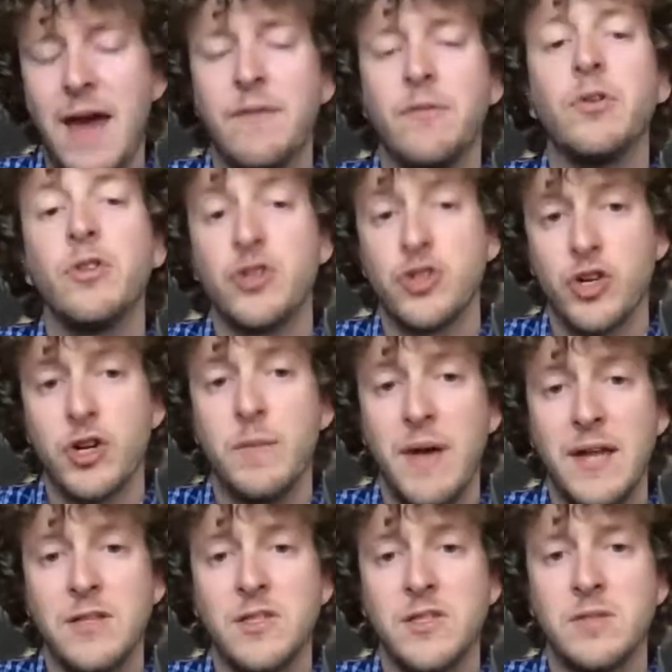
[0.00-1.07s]
after the stream
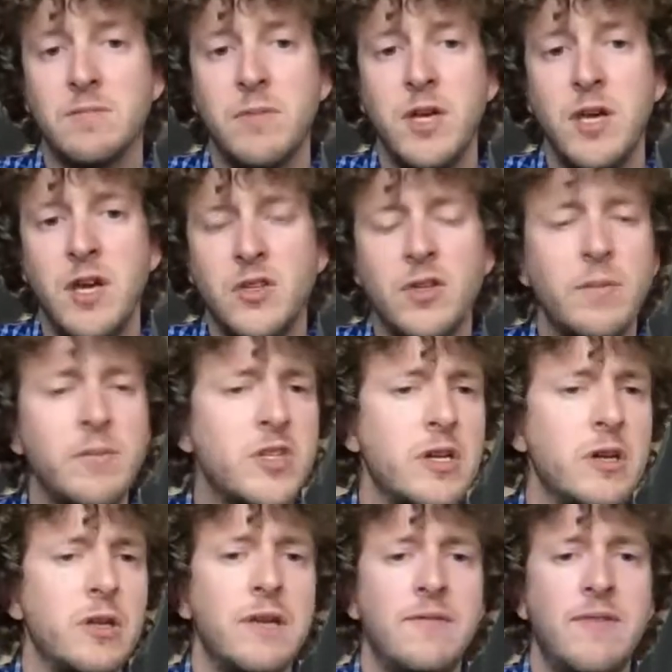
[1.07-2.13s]
ends. So I'm just
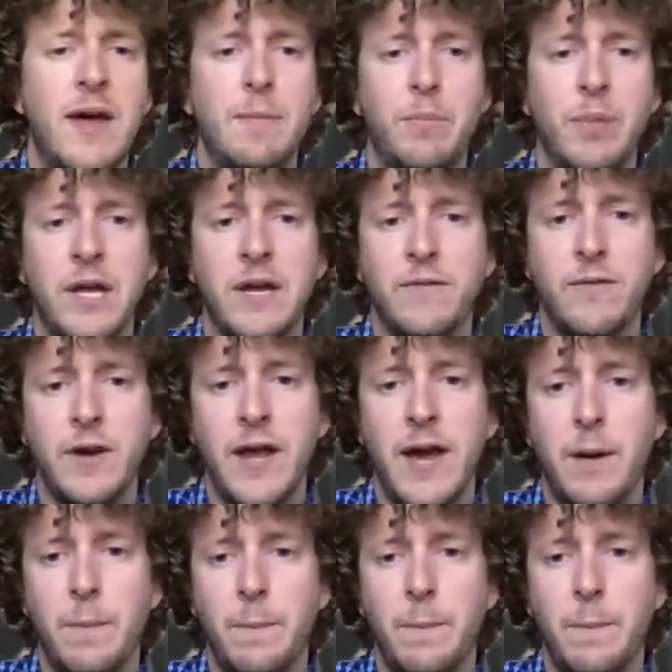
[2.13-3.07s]
going to leave that blank for now.